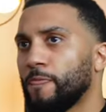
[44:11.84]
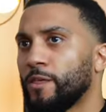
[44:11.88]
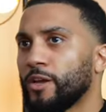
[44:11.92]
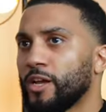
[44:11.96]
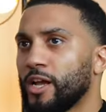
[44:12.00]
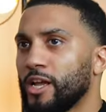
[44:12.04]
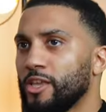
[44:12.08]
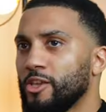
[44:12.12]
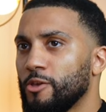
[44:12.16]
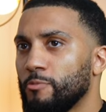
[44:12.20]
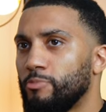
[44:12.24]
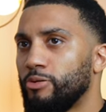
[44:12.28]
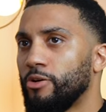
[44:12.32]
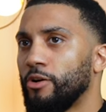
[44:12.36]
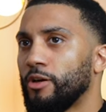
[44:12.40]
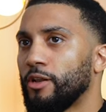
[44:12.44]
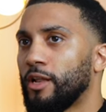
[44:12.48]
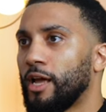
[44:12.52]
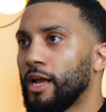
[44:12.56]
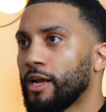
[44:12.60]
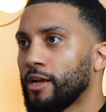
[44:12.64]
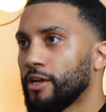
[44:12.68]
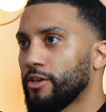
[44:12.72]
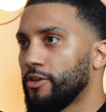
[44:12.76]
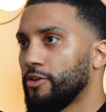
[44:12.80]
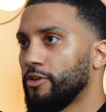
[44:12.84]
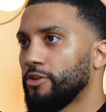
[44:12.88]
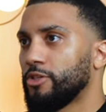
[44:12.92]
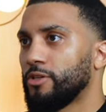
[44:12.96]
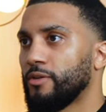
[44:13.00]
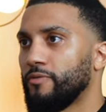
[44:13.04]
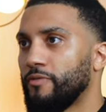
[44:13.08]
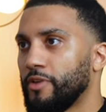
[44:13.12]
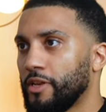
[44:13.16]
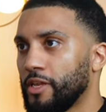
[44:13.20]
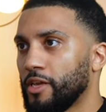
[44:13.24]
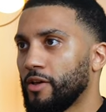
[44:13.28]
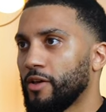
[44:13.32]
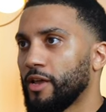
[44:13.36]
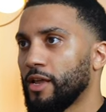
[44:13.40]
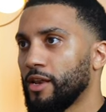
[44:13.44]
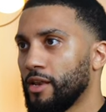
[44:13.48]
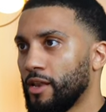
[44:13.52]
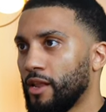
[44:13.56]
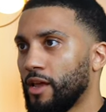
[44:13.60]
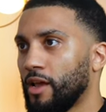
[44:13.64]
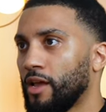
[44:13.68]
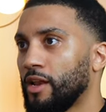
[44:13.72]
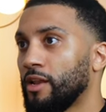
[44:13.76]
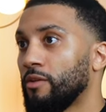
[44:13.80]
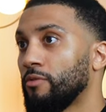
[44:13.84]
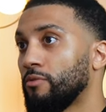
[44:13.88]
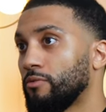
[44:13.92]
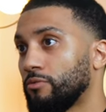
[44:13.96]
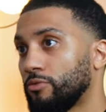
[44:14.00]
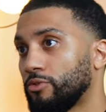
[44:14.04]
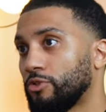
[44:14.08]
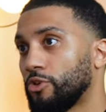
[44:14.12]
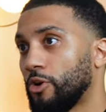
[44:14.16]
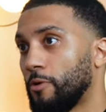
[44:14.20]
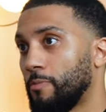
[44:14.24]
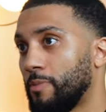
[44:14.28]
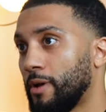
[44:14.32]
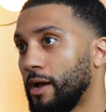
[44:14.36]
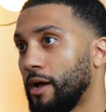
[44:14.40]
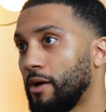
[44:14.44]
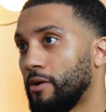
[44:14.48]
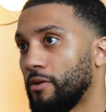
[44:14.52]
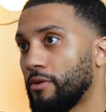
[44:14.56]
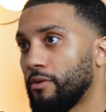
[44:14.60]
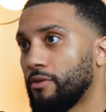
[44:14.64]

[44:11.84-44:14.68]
So can you put like a YouTube video in there and it will chop out?